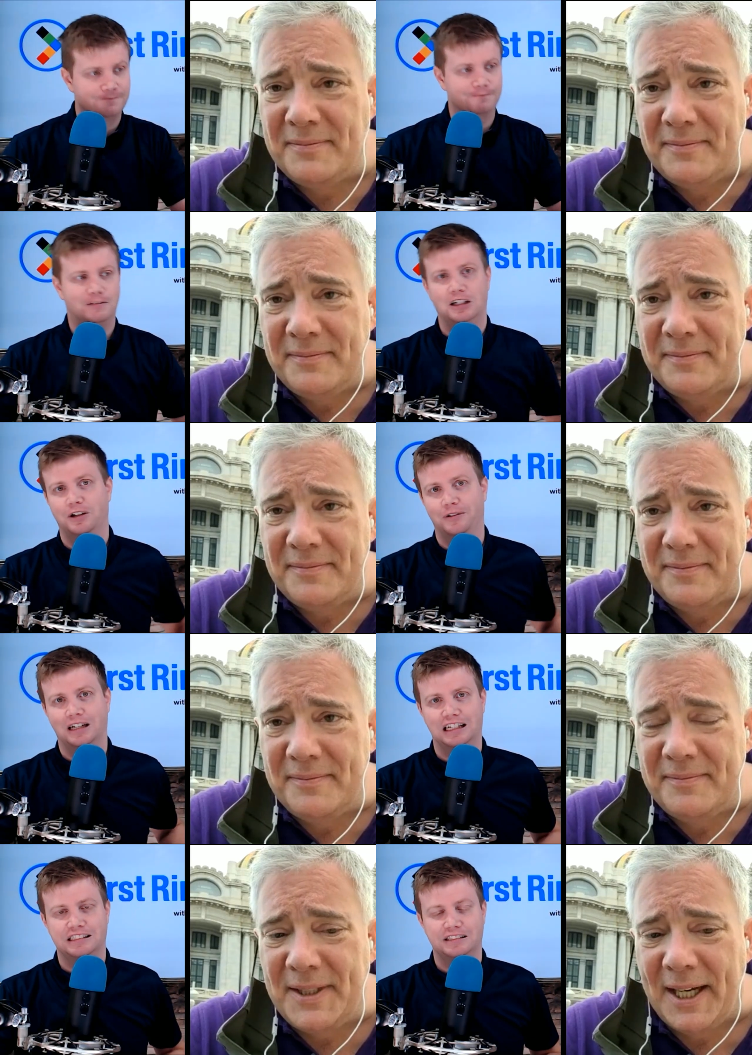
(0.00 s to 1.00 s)
Speaker 1: I don't know. I
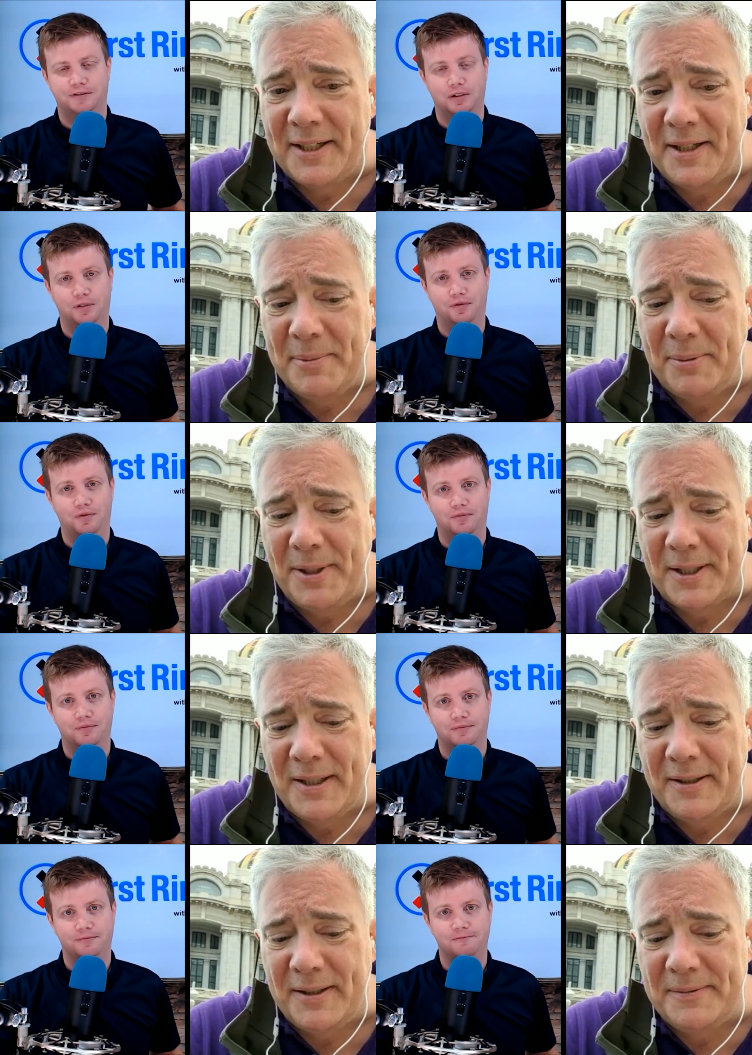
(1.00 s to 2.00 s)
guess if you're, T-Mobile account.
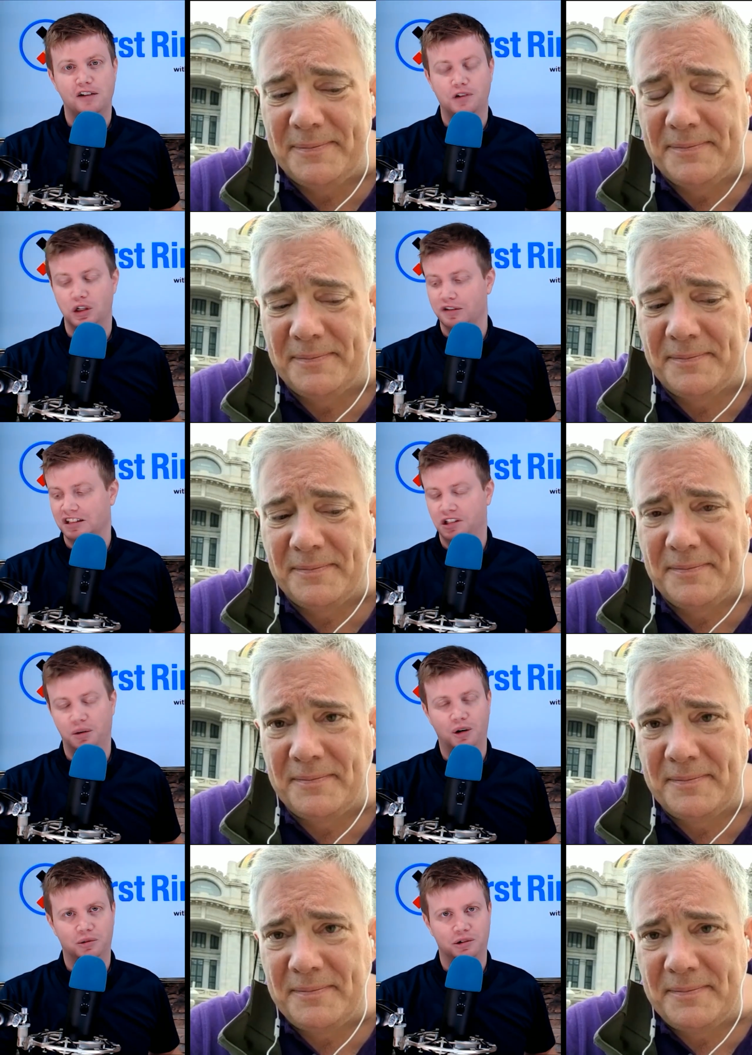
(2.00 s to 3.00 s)
if you're using
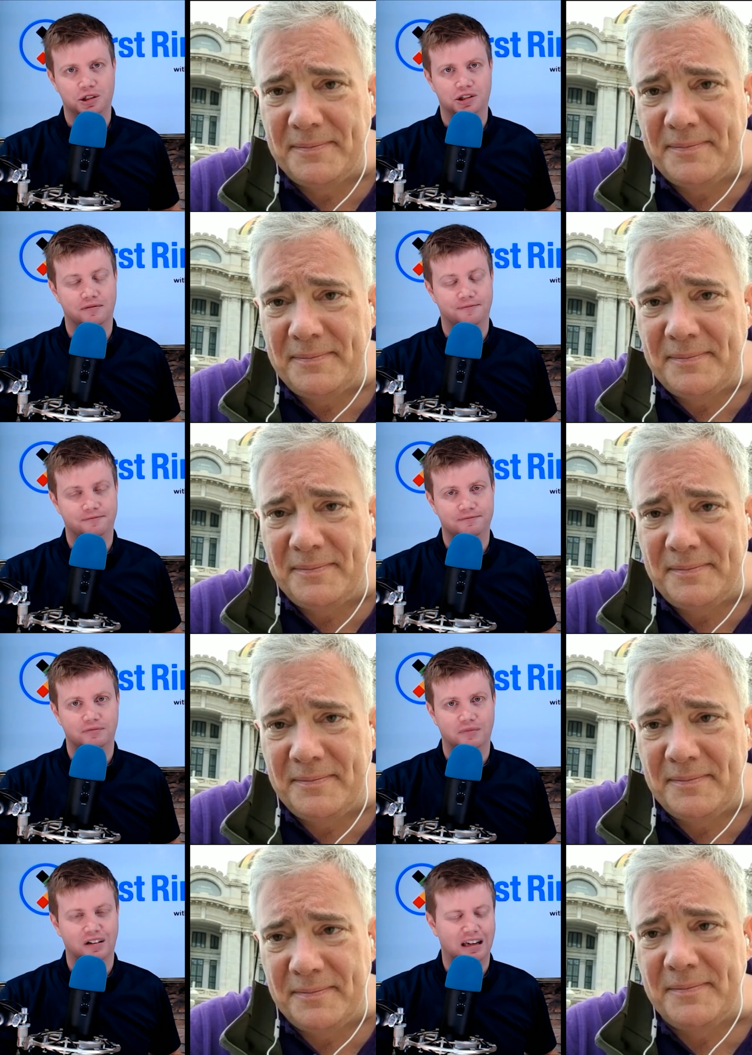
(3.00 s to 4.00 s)
T-Mobile, you should.
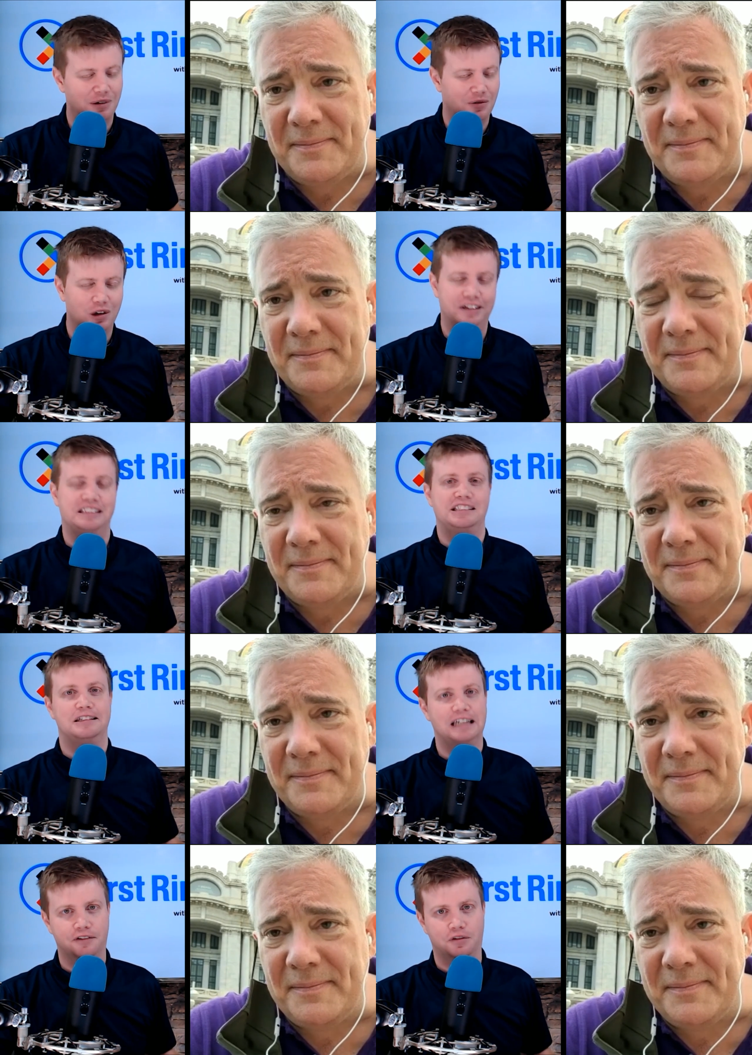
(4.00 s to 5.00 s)
I mean, realistically,
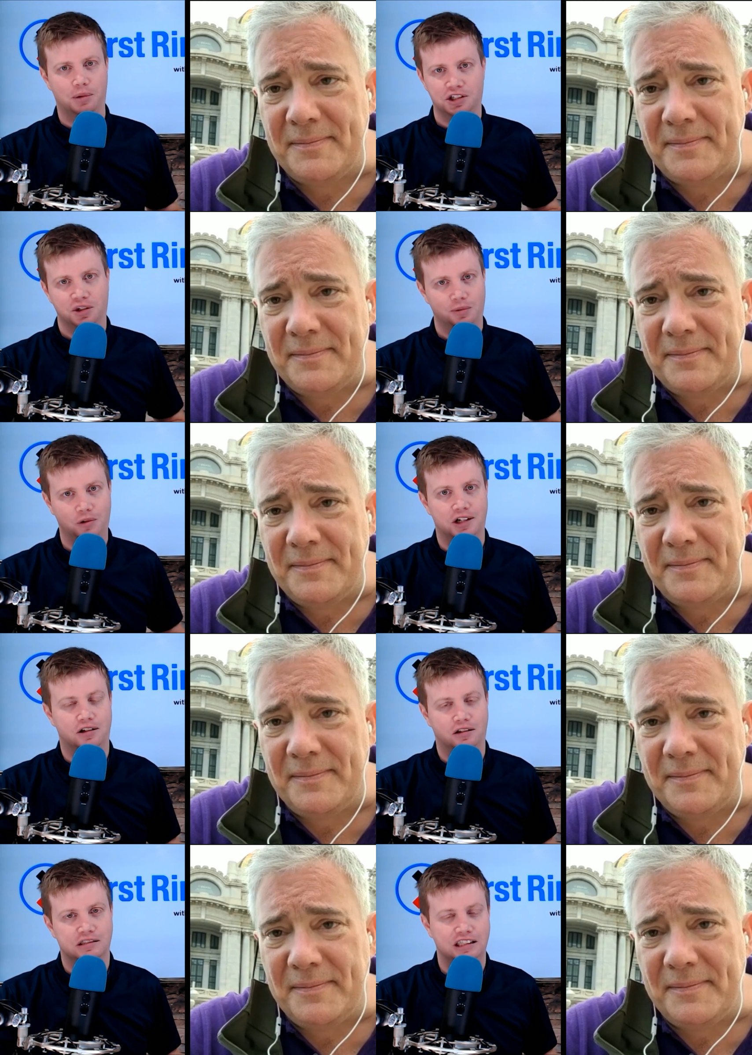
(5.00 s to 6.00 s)
everybody should be watching
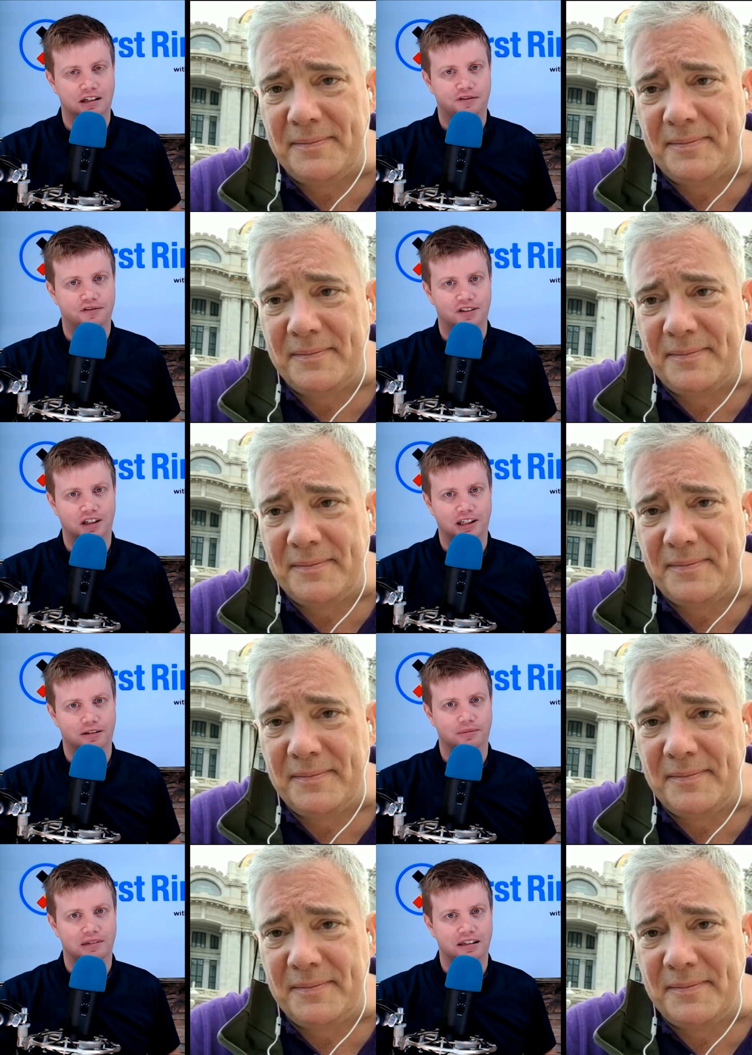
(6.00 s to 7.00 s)
their stuff. Uh,
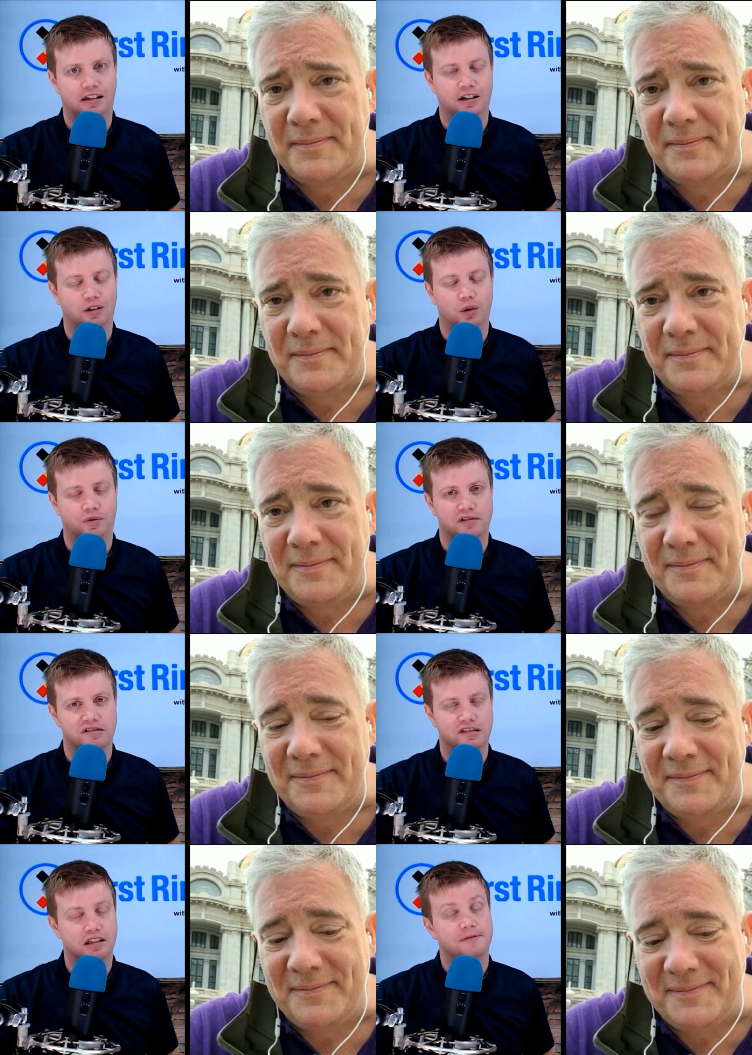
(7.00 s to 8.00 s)
I don't know if there's.
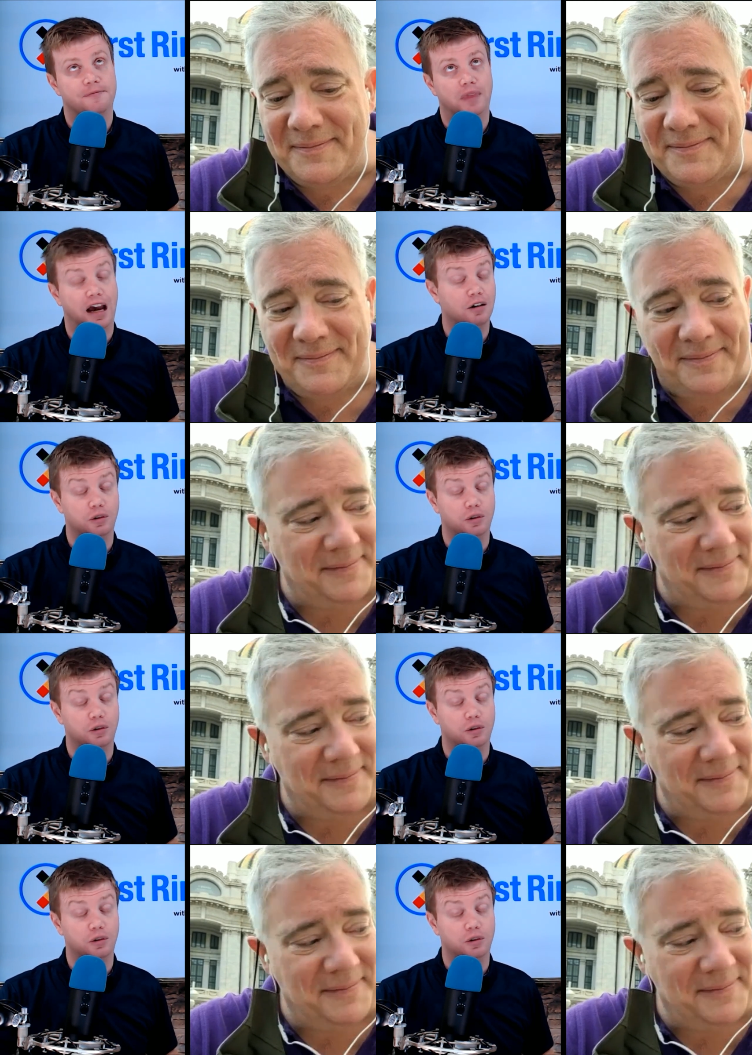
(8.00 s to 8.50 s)
I don't